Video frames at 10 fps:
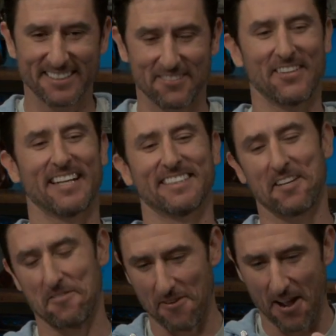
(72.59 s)
It's the fact that
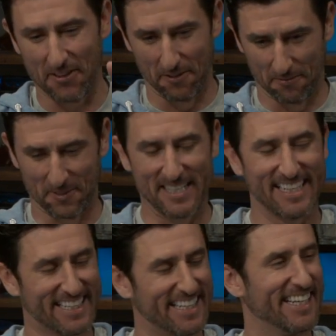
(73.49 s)
you're a father of three. Yeah.